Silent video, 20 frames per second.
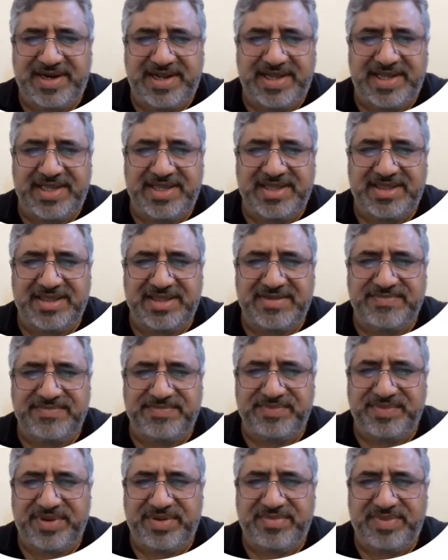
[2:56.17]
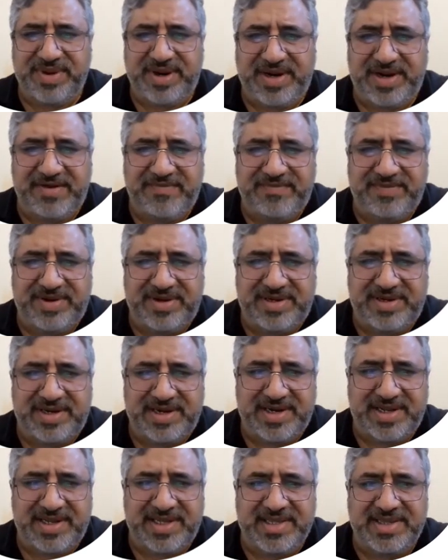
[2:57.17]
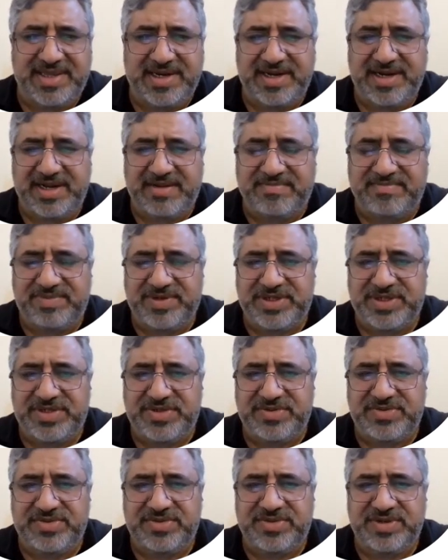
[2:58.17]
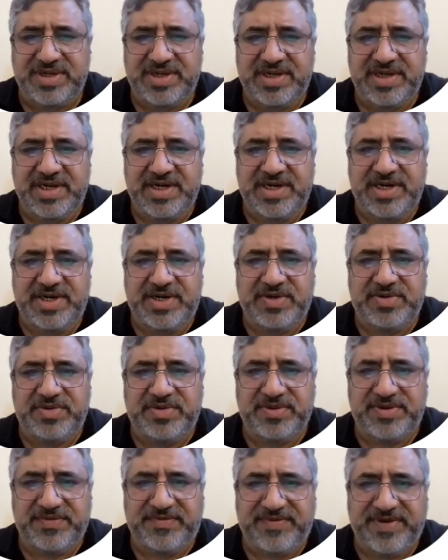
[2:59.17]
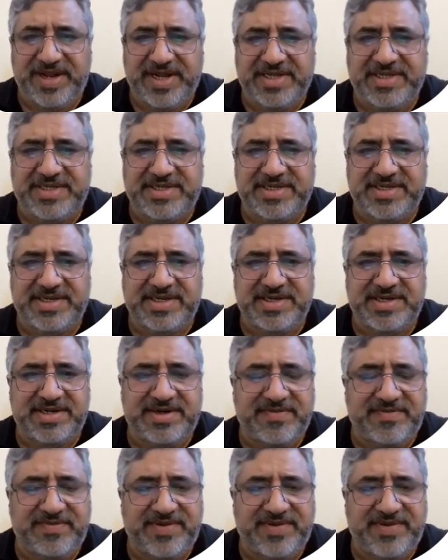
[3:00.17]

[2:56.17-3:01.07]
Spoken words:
delays and amplitude due to reflection,